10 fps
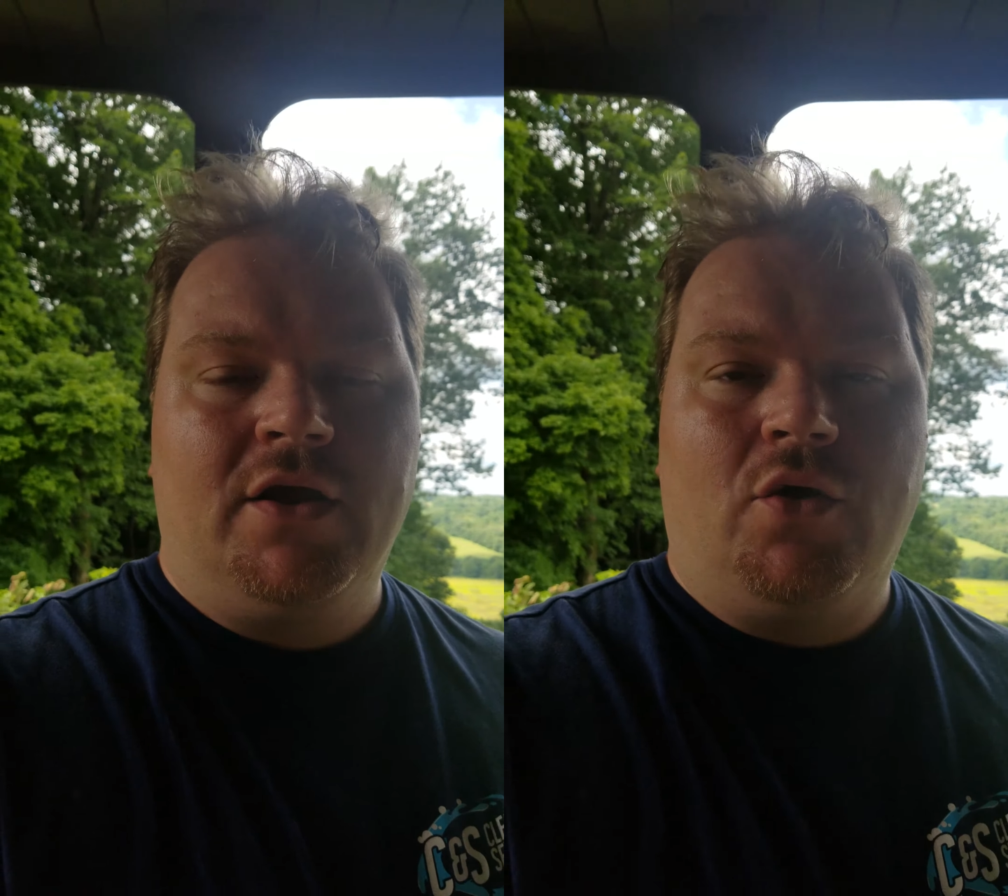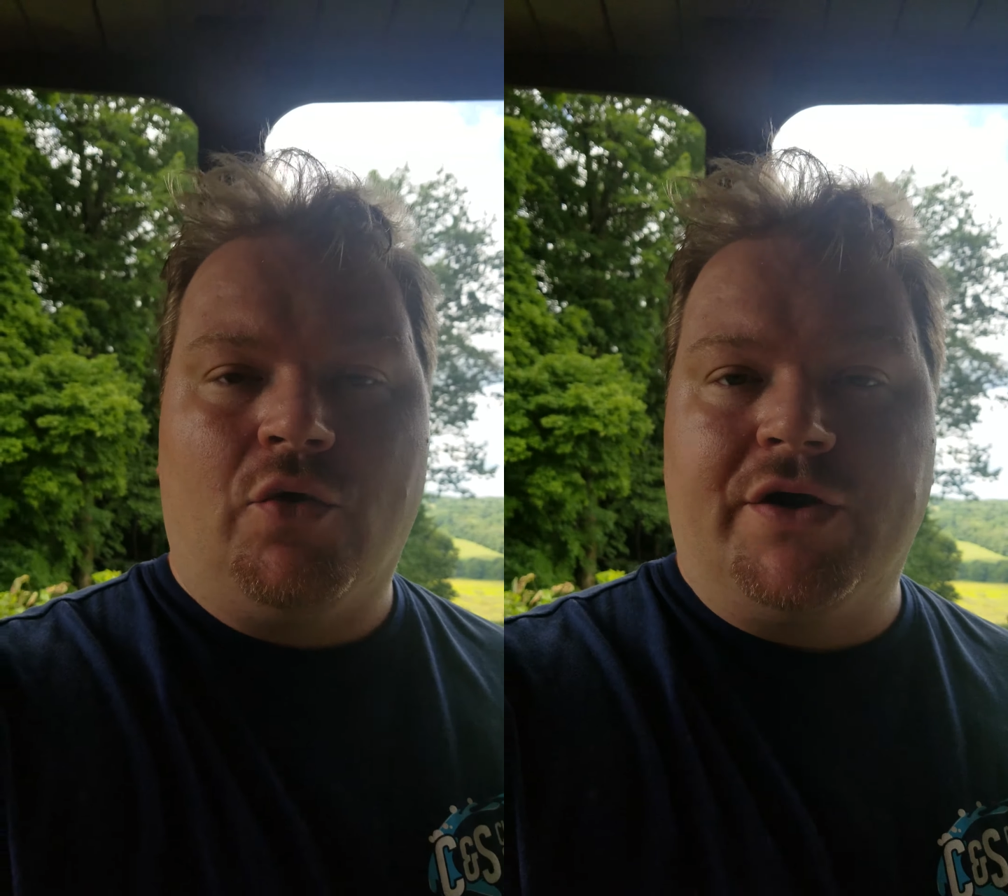
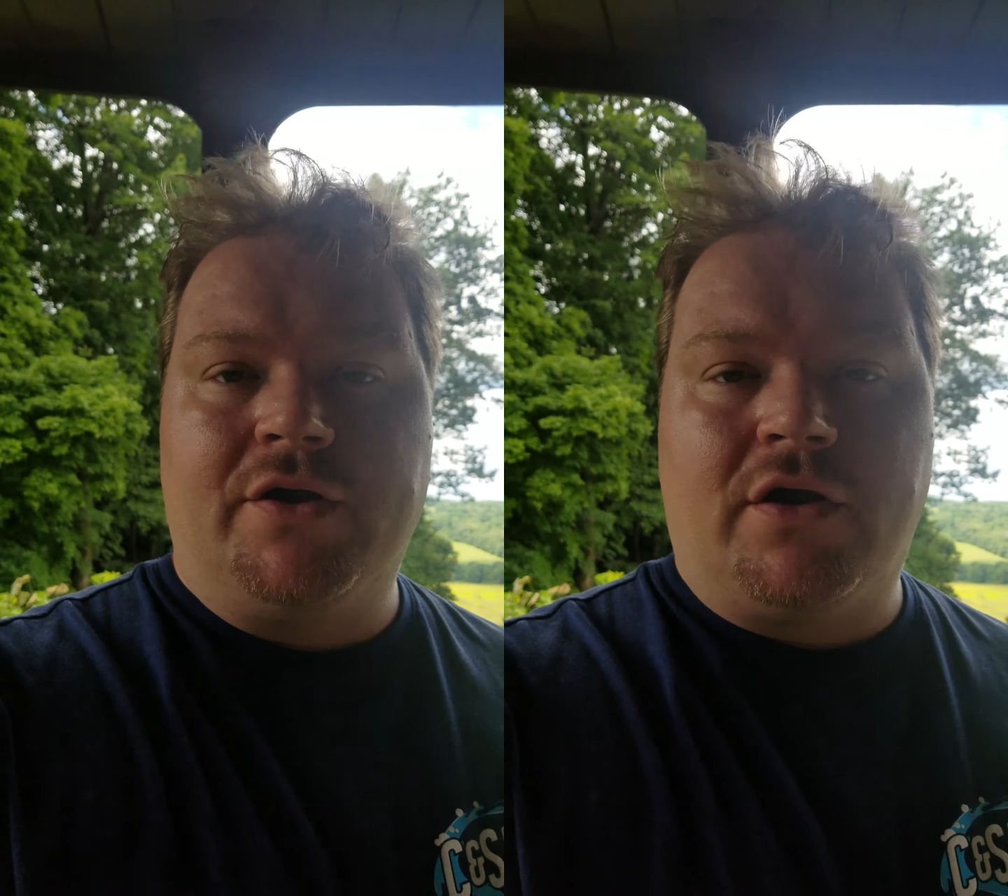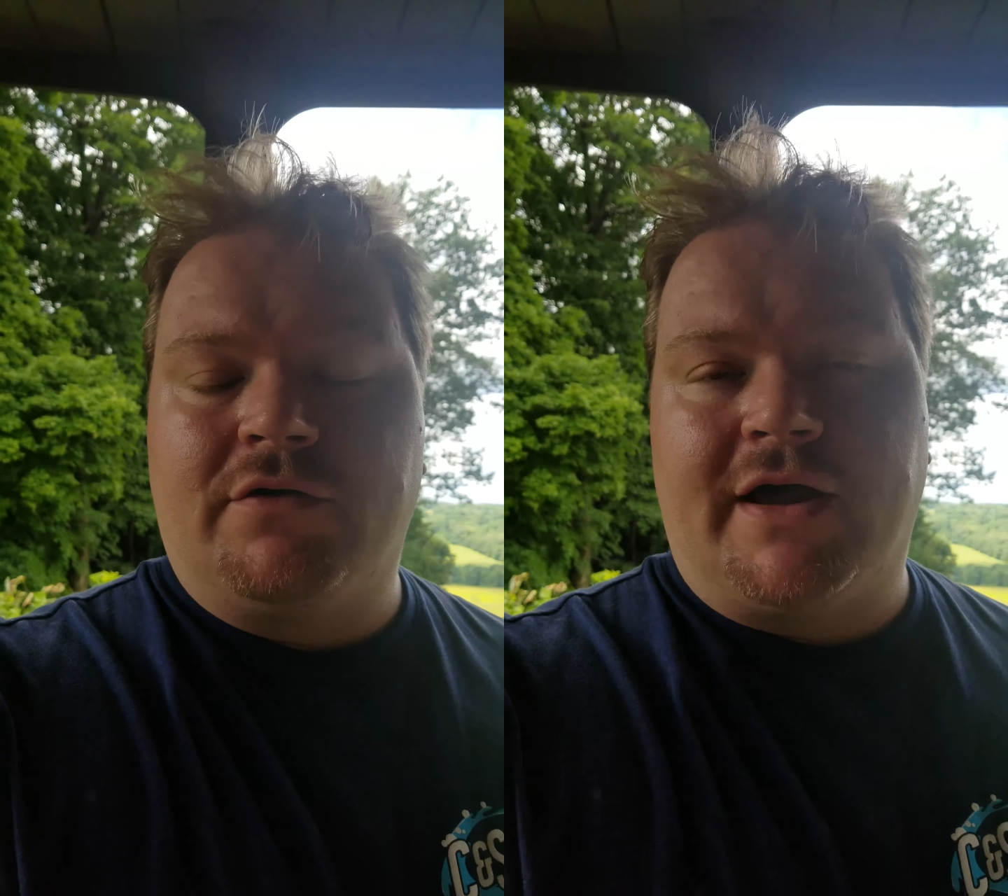or you can
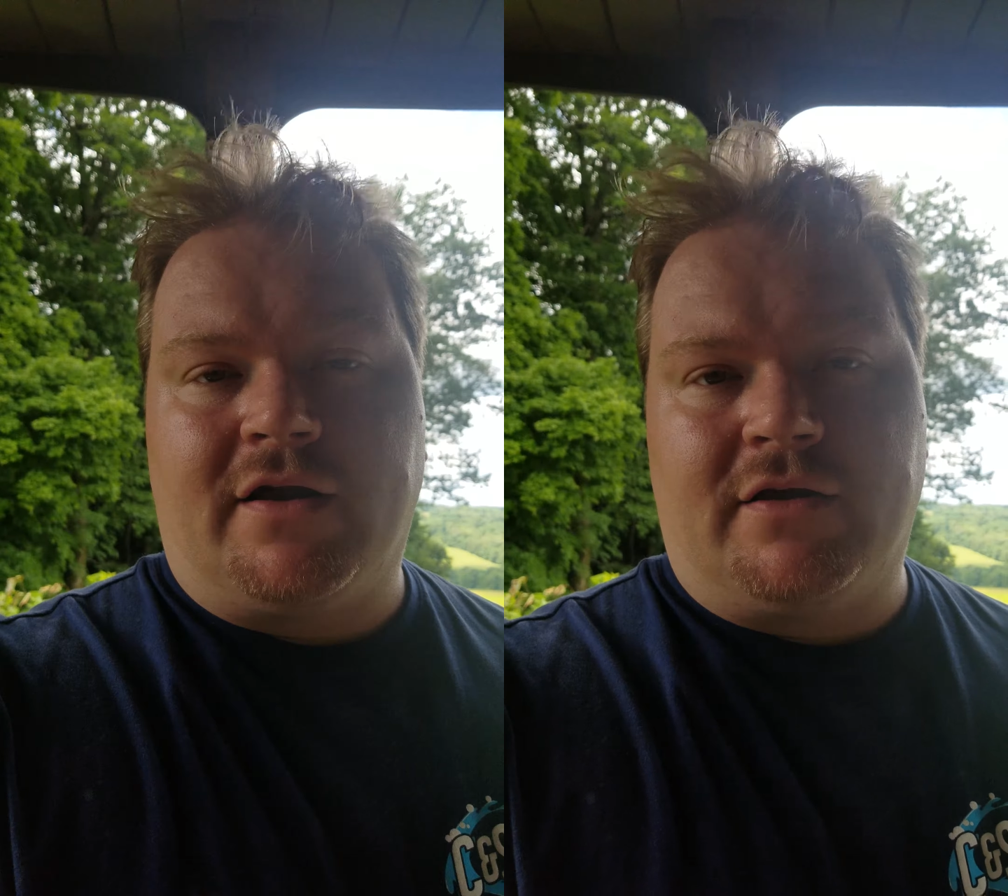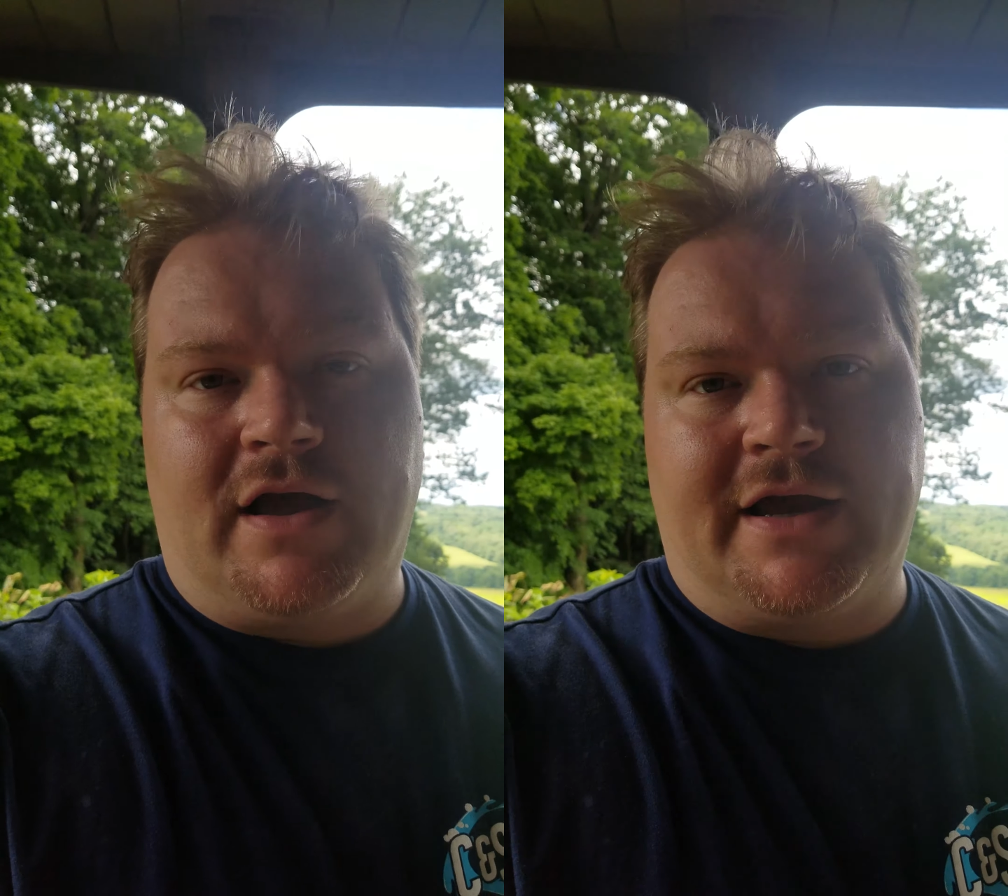go right
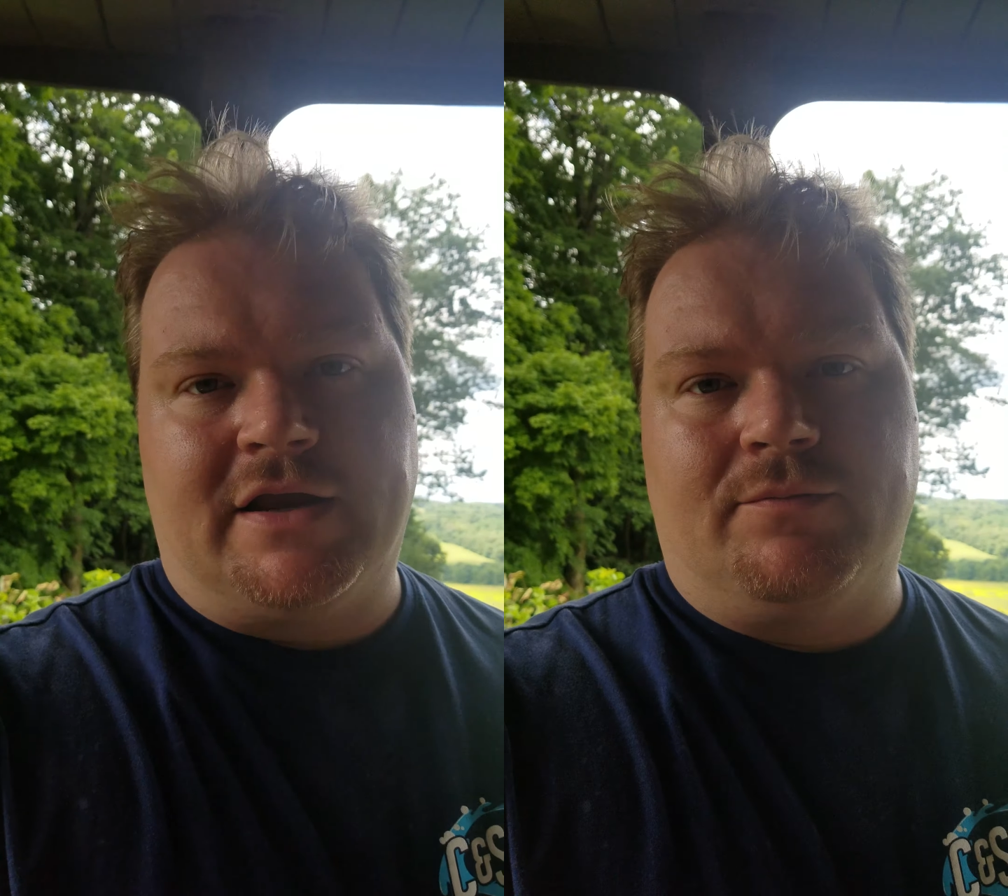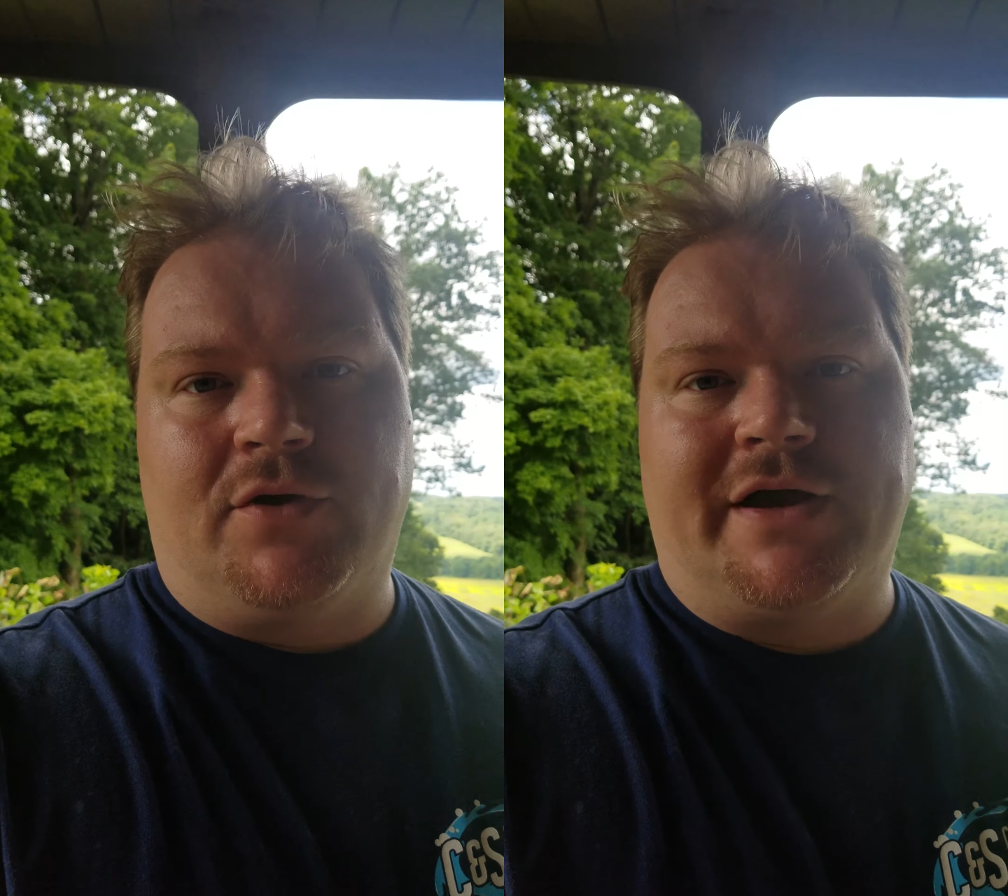online
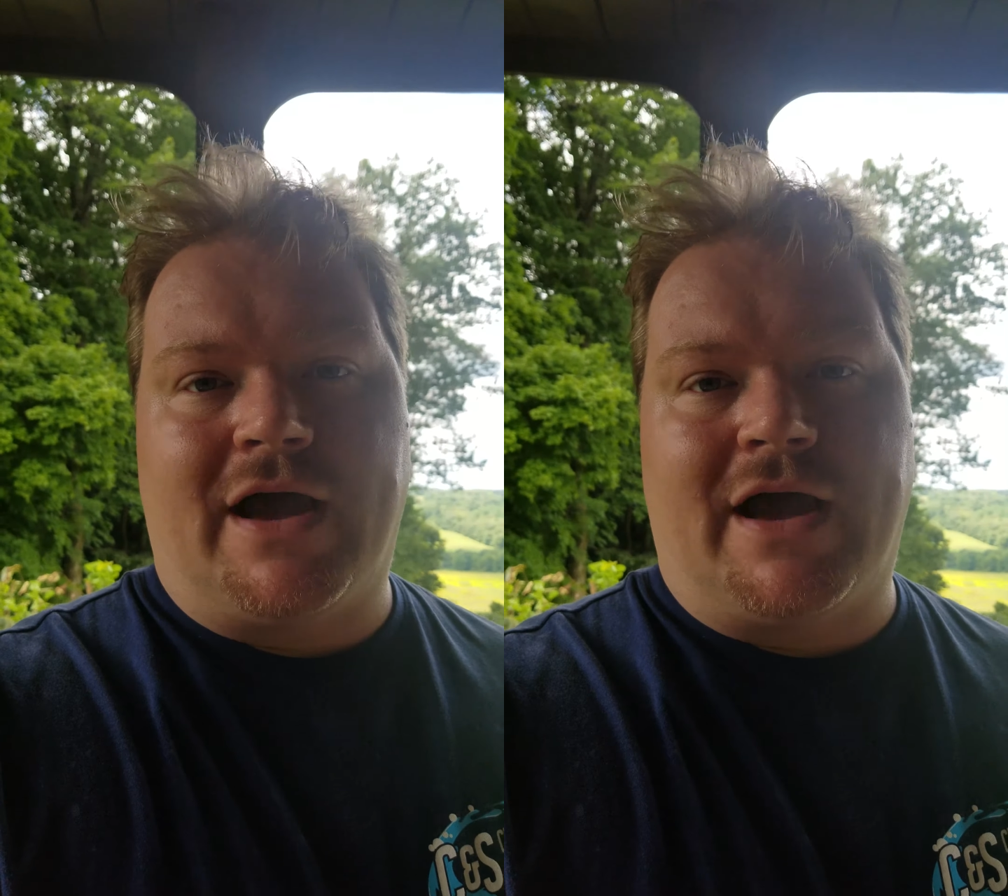and book